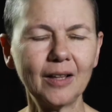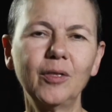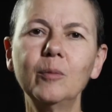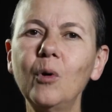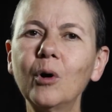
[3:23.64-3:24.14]

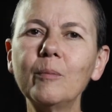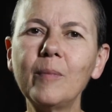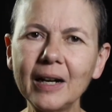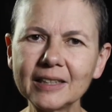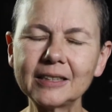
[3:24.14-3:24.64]
The more
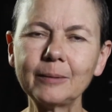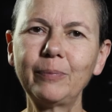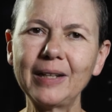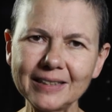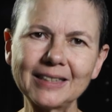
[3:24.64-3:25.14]

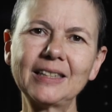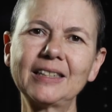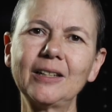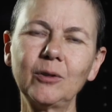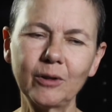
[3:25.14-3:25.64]

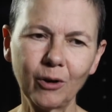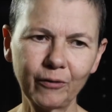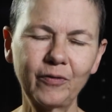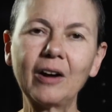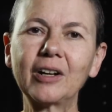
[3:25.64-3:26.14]
multiplicity
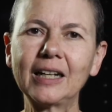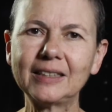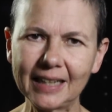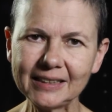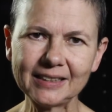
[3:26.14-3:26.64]
of our
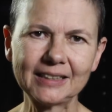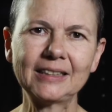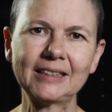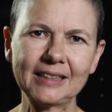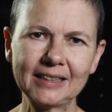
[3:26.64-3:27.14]

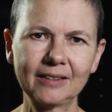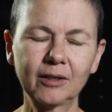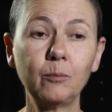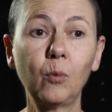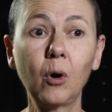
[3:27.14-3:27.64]
identity, the